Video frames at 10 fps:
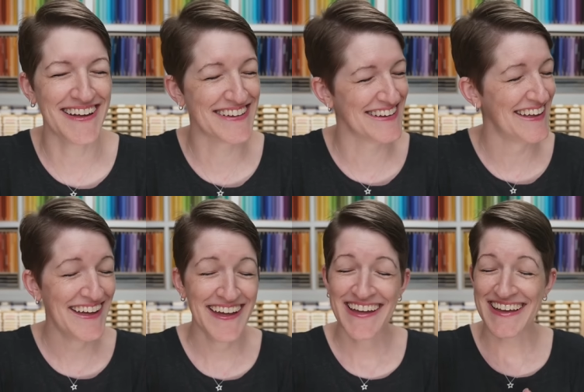and
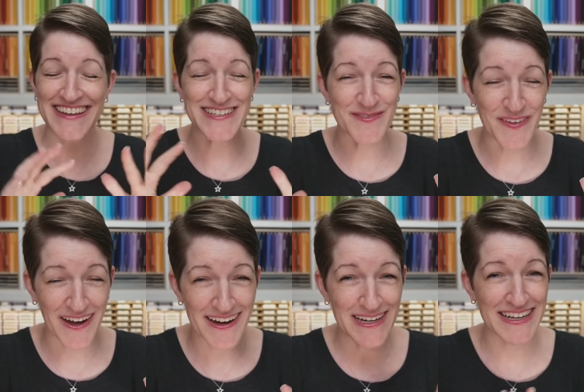he's
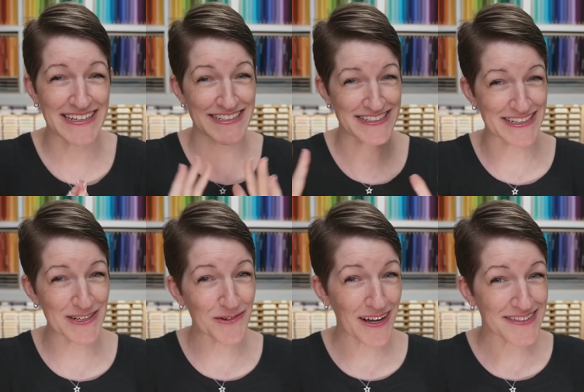fine. He did get
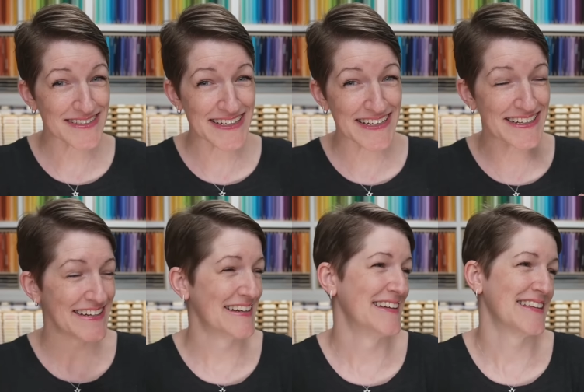arrested.
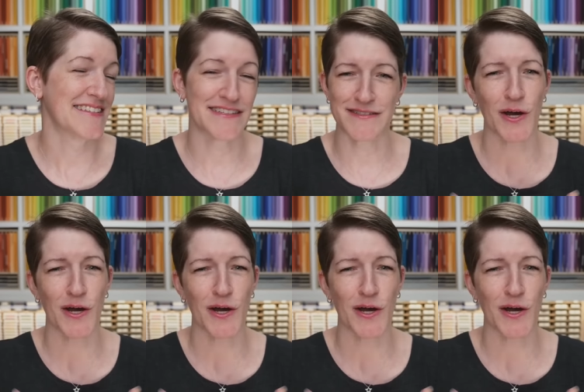This is